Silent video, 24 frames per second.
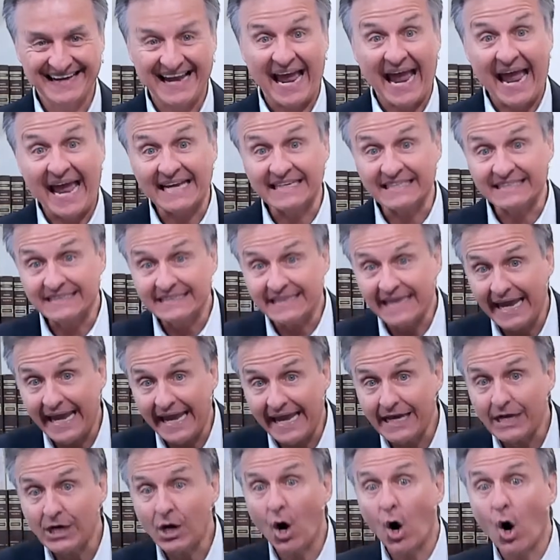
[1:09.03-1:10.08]
and
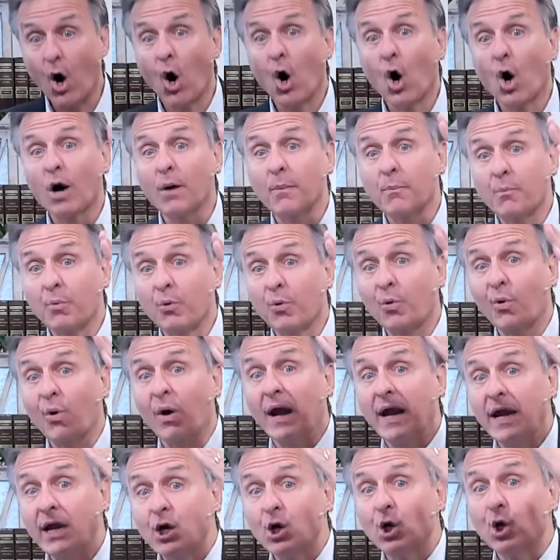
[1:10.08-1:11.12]
take our
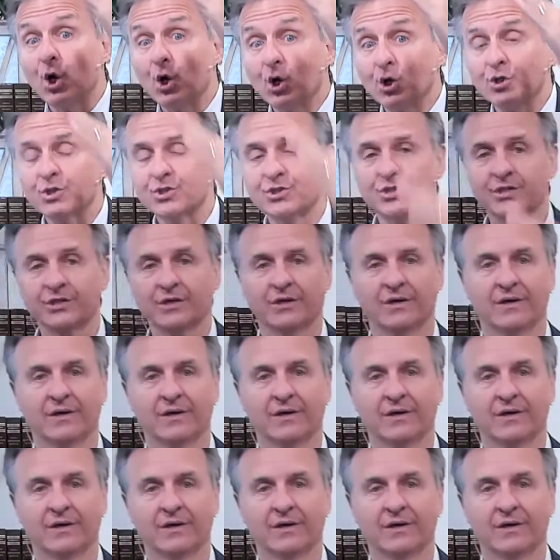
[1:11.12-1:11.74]
prayers